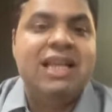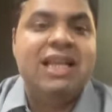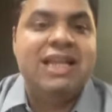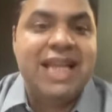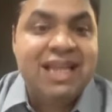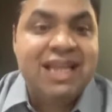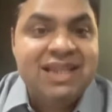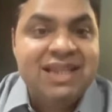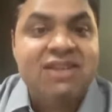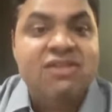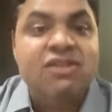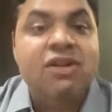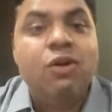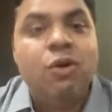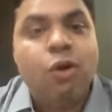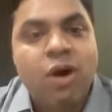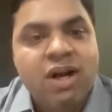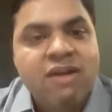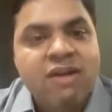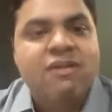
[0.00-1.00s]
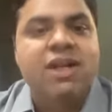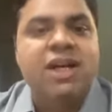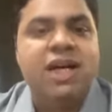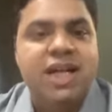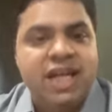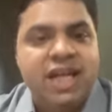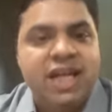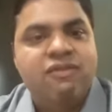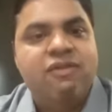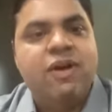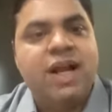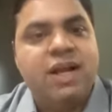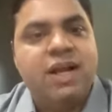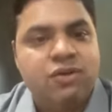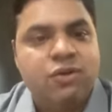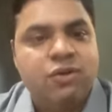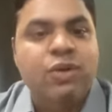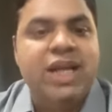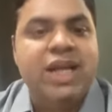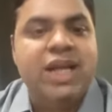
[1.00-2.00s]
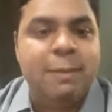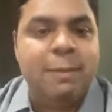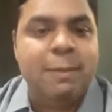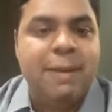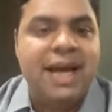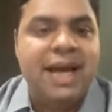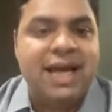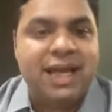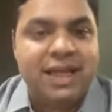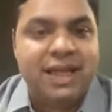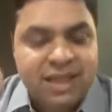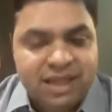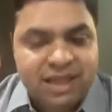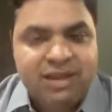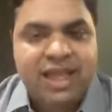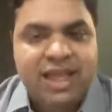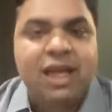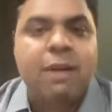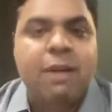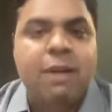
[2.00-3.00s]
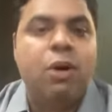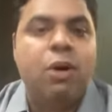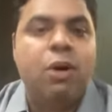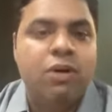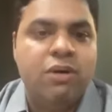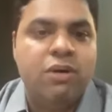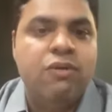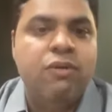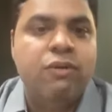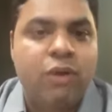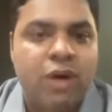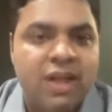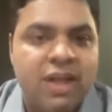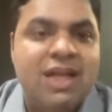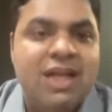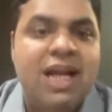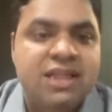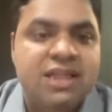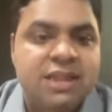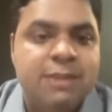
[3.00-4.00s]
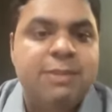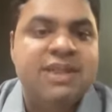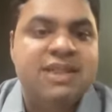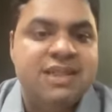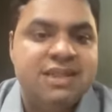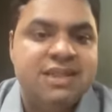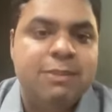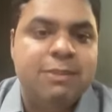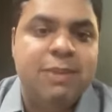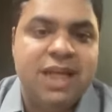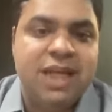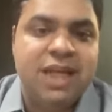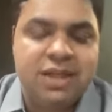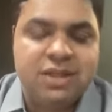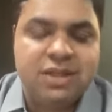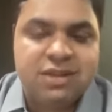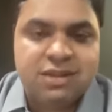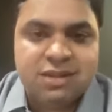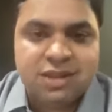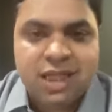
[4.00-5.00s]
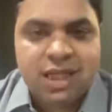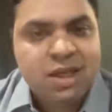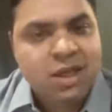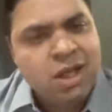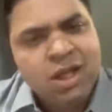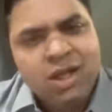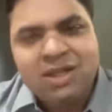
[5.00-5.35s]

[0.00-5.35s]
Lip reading: then there's a lot of learning for us to take back and think about what are the larger business implications, right?